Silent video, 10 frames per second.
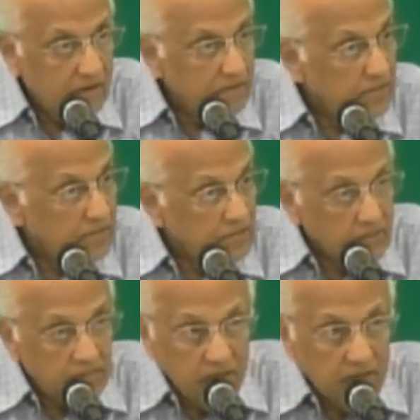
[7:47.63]
Jesus
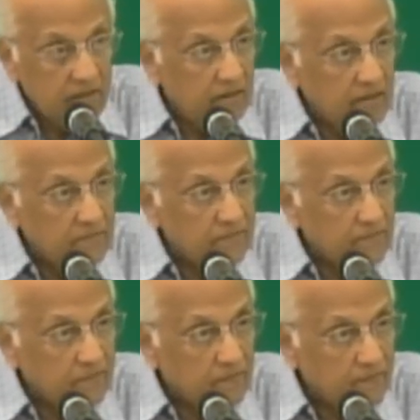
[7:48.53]
did not heal him,
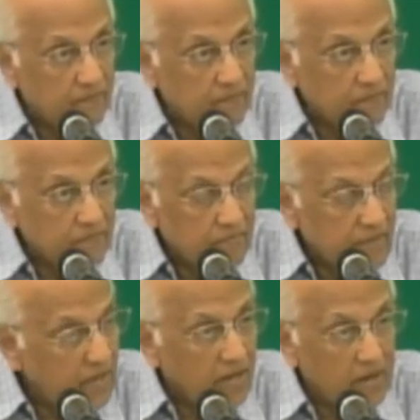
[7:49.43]

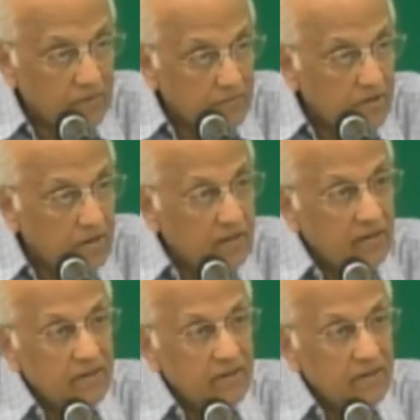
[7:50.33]
he gave him money.